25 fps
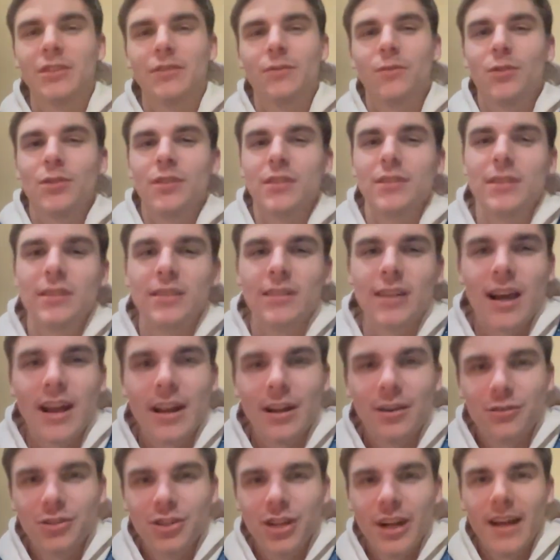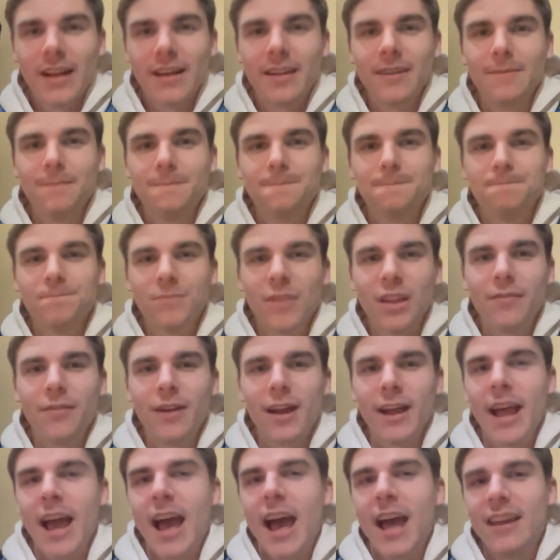for this entire jacket if I
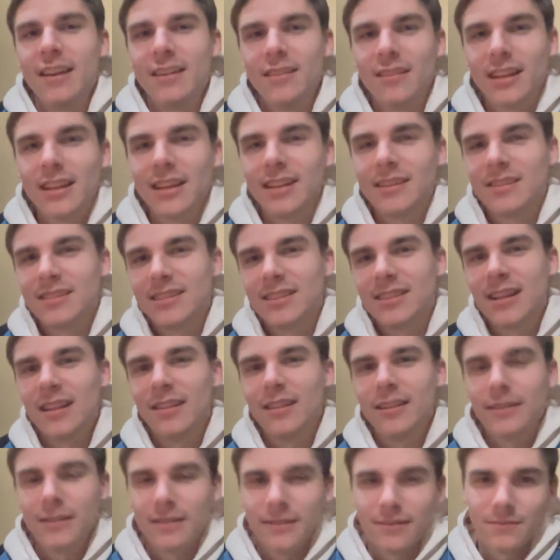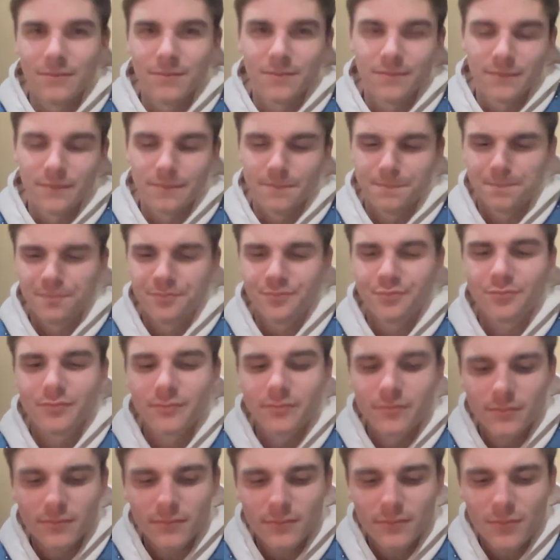had to like sell it.
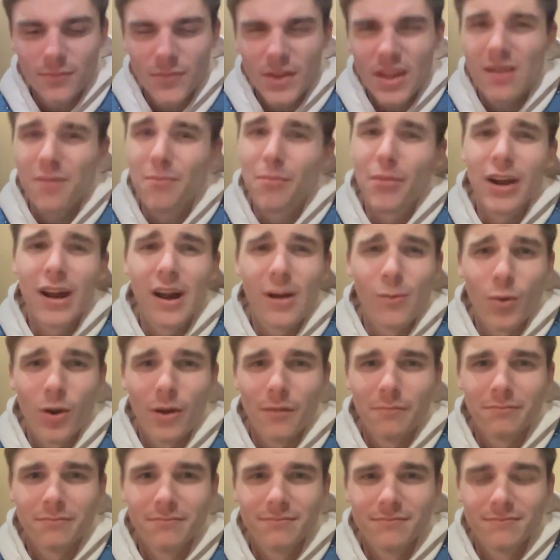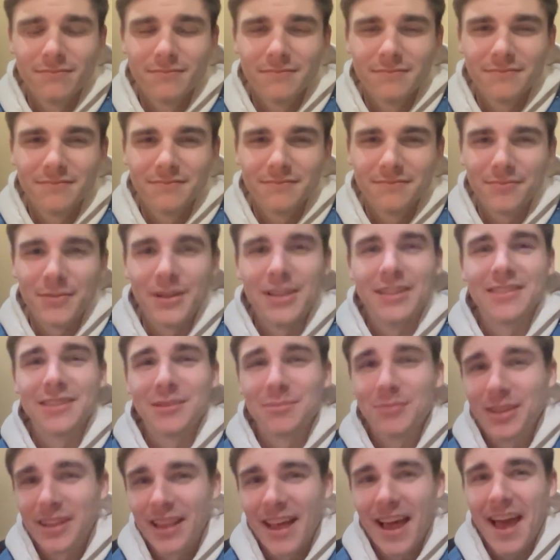But I won't, because
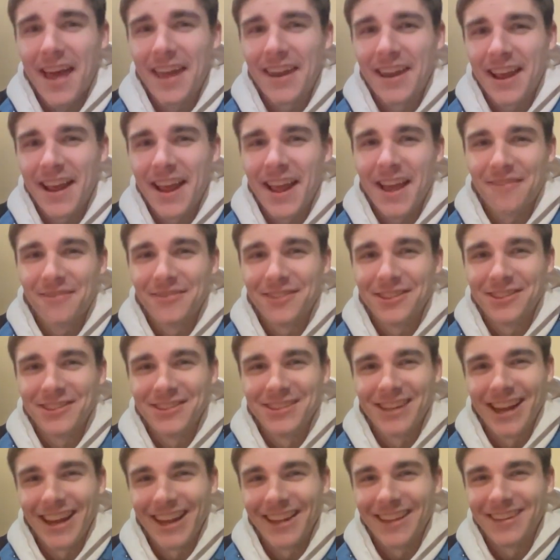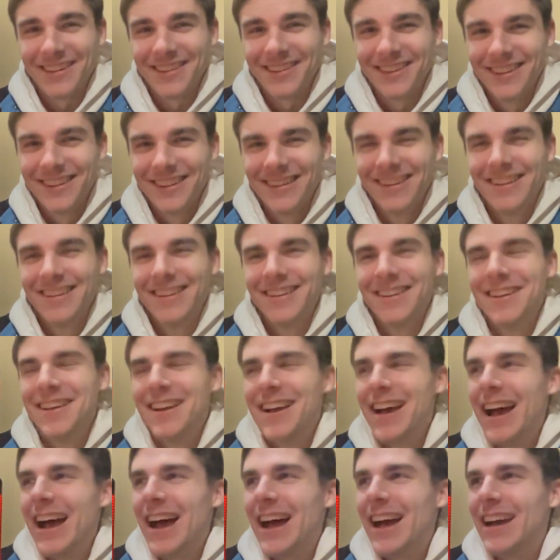I'm glad I have this jacket.
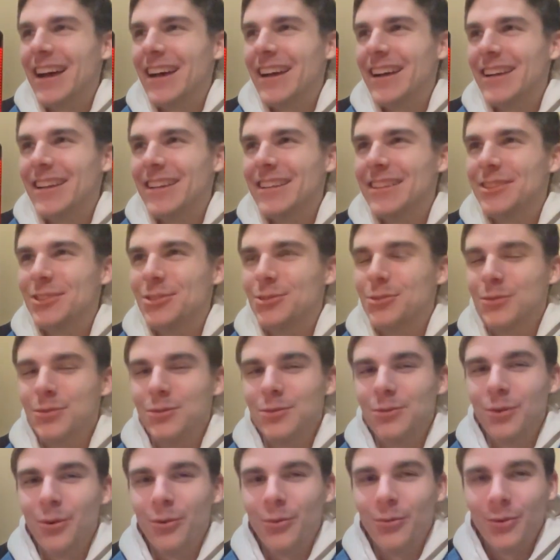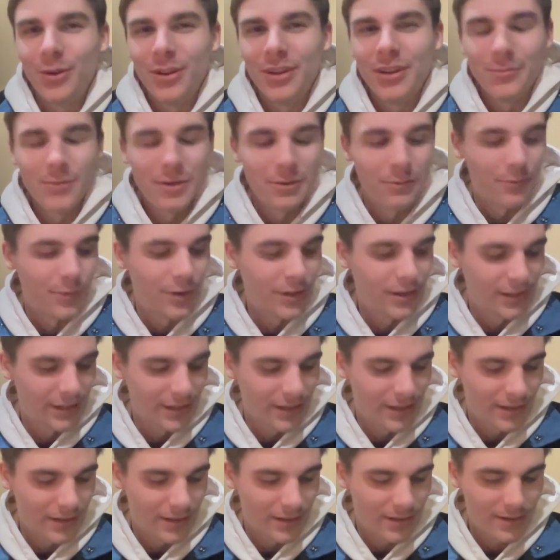It's going to be
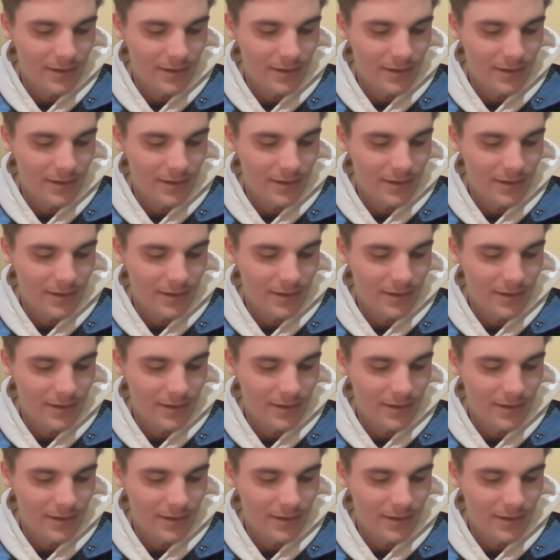really